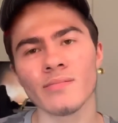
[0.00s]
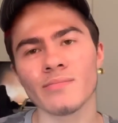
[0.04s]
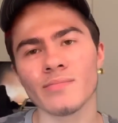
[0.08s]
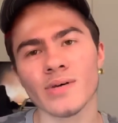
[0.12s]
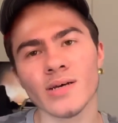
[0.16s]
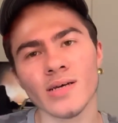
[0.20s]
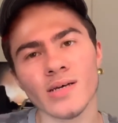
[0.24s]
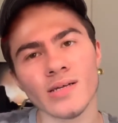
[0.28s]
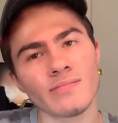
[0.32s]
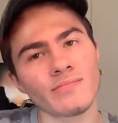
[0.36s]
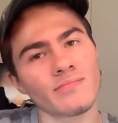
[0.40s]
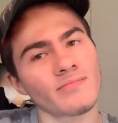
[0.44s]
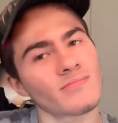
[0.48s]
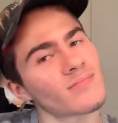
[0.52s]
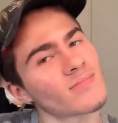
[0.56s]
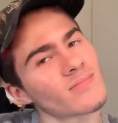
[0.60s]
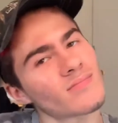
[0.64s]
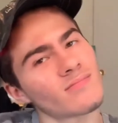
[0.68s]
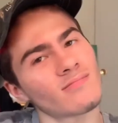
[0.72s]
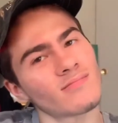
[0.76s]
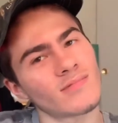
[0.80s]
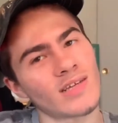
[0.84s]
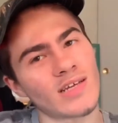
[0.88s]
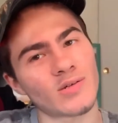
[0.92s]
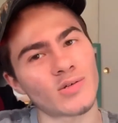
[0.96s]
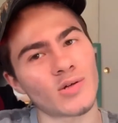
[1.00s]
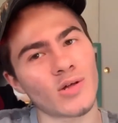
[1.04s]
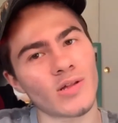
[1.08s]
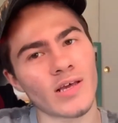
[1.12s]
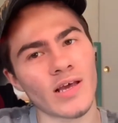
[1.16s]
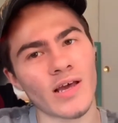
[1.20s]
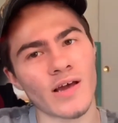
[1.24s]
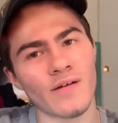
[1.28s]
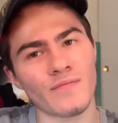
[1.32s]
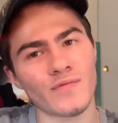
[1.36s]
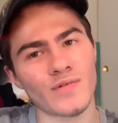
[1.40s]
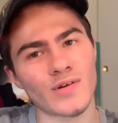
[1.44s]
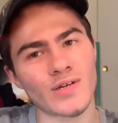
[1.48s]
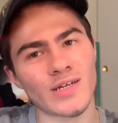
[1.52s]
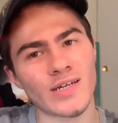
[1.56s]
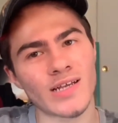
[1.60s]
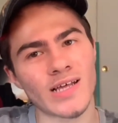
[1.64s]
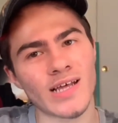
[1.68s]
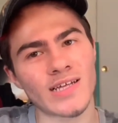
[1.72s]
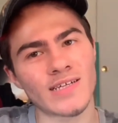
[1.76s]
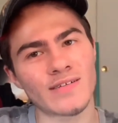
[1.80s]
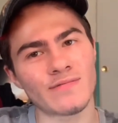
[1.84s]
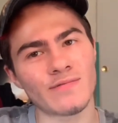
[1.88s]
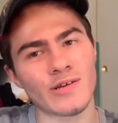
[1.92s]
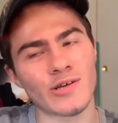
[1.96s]
but that's all I have for
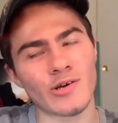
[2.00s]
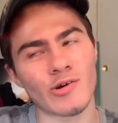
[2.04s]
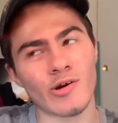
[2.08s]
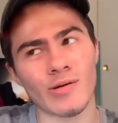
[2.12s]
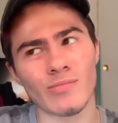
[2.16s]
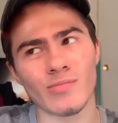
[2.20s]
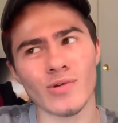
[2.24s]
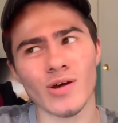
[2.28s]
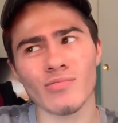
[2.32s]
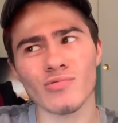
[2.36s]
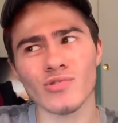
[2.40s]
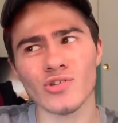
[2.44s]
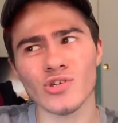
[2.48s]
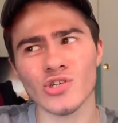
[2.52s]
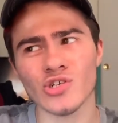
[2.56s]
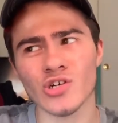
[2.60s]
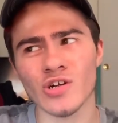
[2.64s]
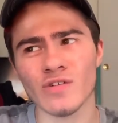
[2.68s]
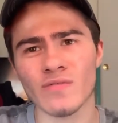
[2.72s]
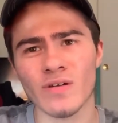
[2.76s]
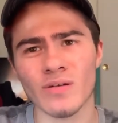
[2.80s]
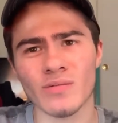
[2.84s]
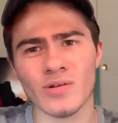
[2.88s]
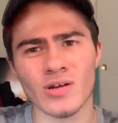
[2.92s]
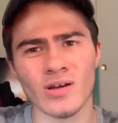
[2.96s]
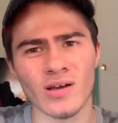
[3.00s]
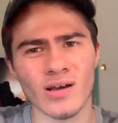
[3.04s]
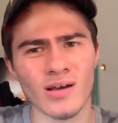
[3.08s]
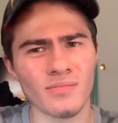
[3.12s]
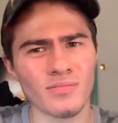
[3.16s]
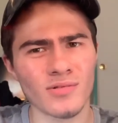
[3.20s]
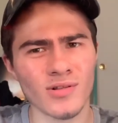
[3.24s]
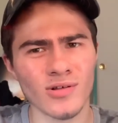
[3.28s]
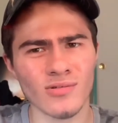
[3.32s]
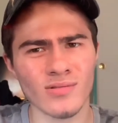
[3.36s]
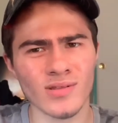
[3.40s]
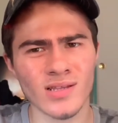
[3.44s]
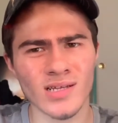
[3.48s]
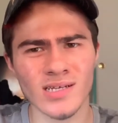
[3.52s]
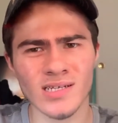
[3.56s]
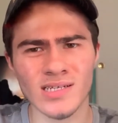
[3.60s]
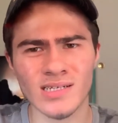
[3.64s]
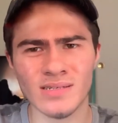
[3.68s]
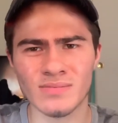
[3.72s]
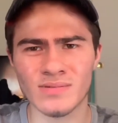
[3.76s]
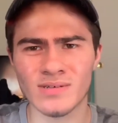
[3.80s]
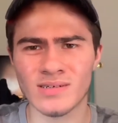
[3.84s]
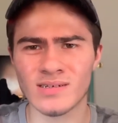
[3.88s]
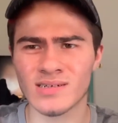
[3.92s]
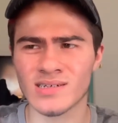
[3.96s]
today's video. I'm not really sure if I'm going to upload
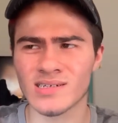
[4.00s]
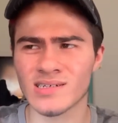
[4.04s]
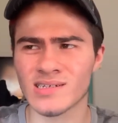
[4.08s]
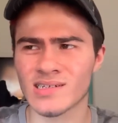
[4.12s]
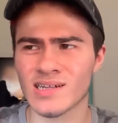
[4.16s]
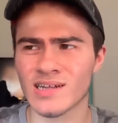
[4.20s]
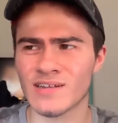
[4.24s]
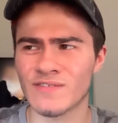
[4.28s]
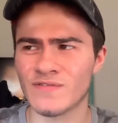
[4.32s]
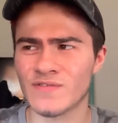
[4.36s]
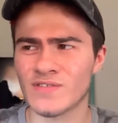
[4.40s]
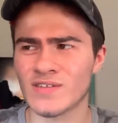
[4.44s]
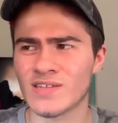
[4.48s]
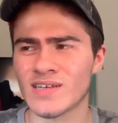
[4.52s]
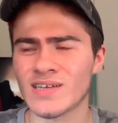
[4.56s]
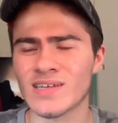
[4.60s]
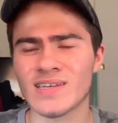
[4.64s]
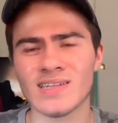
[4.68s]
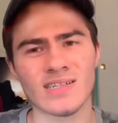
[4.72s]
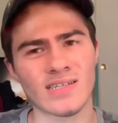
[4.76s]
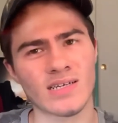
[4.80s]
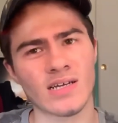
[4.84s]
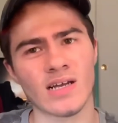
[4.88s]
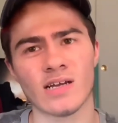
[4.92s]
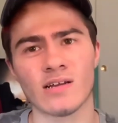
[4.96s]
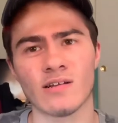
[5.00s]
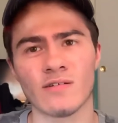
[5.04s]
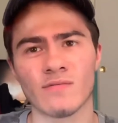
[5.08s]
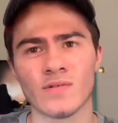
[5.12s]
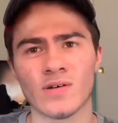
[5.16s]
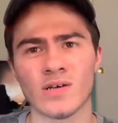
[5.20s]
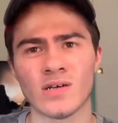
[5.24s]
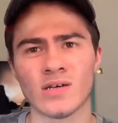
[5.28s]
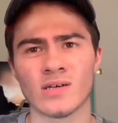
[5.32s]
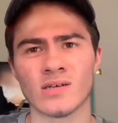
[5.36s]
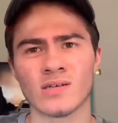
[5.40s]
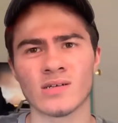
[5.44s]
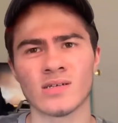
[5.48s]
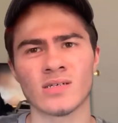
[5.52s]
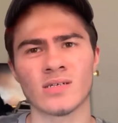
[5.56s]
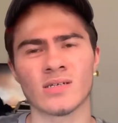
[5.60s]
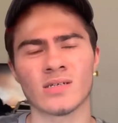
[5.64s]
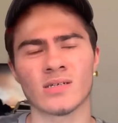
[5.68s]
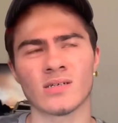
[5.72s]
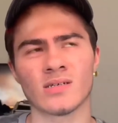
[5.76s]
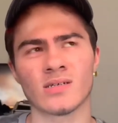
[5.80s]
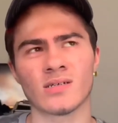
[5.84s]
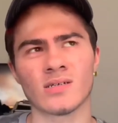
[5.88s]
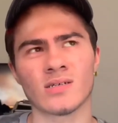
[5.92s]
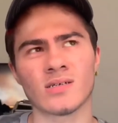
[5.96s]
this because I feel like it's kind of a
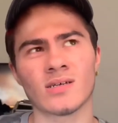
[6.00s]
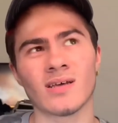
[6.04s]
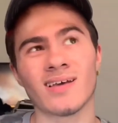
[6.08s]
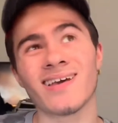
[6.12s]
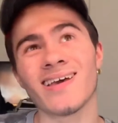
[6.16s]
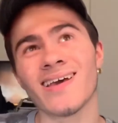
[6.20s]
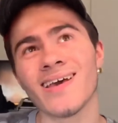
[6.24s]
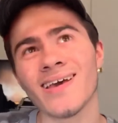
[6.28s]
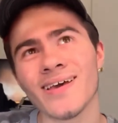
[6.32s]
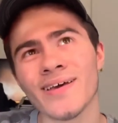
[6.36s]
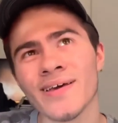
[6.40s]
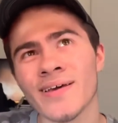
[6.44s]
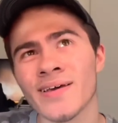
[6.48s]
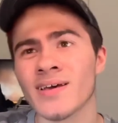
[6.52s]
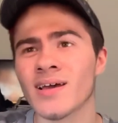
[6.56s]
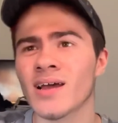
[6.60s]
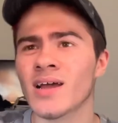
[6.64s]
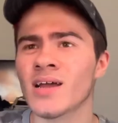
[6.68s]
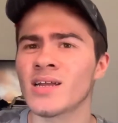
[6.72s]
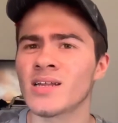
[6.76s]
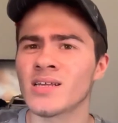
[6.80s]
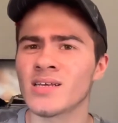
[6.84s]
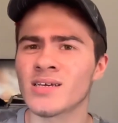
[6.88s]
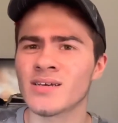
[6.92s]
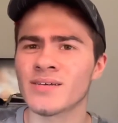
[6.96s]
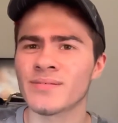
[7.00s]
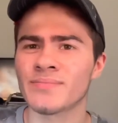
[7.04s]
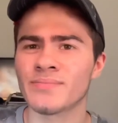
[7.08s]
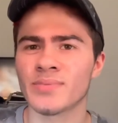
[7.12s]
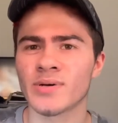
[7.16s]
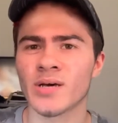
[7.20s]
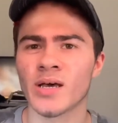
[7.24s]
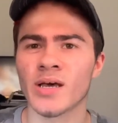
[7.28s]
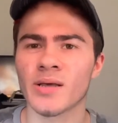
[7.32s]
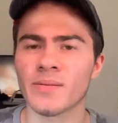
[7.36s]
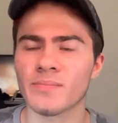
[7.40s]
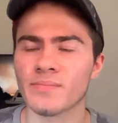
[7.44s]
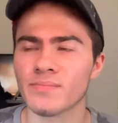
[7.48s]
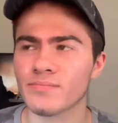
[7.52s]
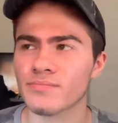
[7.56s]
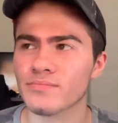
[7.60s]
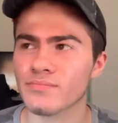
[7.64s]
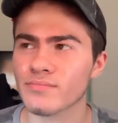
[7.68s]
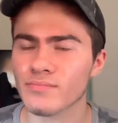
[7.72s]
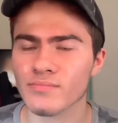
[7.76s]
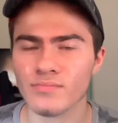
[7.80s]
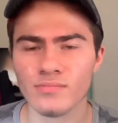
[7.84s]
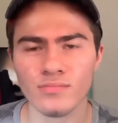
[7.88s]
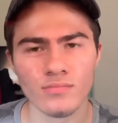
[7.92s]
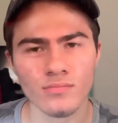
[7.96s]
eh idea, but
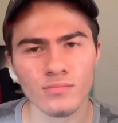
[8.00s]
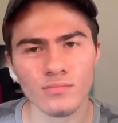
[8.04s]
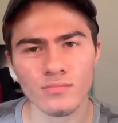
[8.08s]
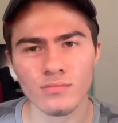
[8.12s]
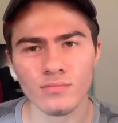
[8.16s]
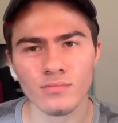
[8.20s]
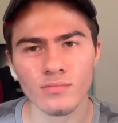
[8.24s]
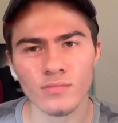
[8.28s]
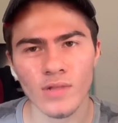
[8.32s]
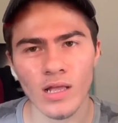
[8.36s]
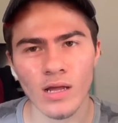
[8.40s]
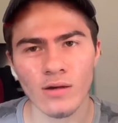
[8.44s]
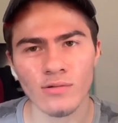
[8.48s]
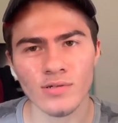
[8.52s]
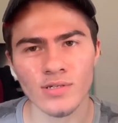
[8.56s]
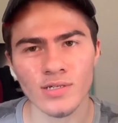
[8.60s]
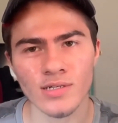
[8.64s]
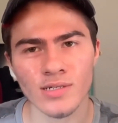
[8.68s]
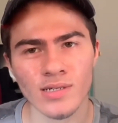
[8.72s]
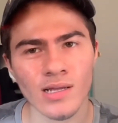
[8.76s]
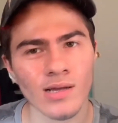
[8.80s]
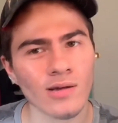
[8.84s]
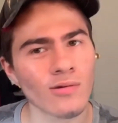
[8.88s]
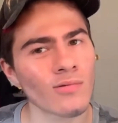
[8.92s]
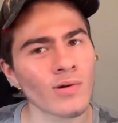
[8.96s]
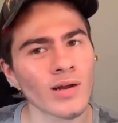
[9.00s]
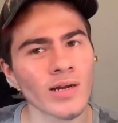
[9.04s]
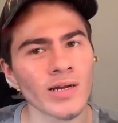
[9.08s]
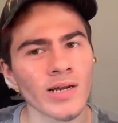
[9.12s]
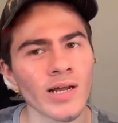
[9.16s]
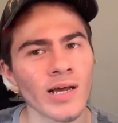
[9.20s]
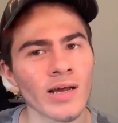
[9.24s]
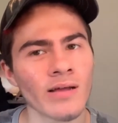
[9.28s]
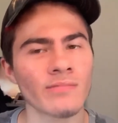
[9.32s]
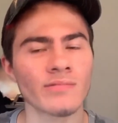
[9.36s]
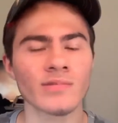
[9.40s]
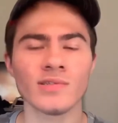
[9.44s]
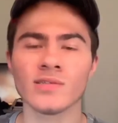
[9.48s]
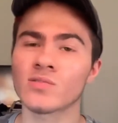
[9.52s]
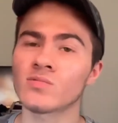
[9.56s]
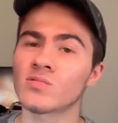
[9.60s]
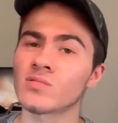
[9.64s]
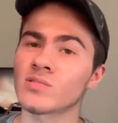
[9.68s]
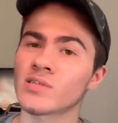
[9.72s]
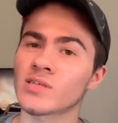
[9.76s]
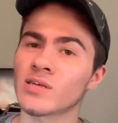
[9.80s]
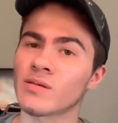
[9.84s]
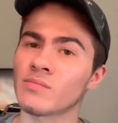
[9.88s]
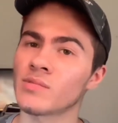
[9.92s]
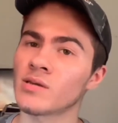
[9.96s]
I was just like, why not?
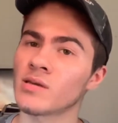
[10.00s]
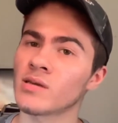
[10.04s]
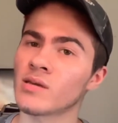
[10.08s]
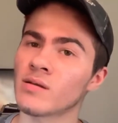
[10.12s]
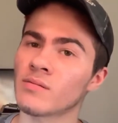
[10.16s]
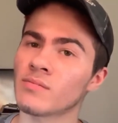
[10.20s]
School's coming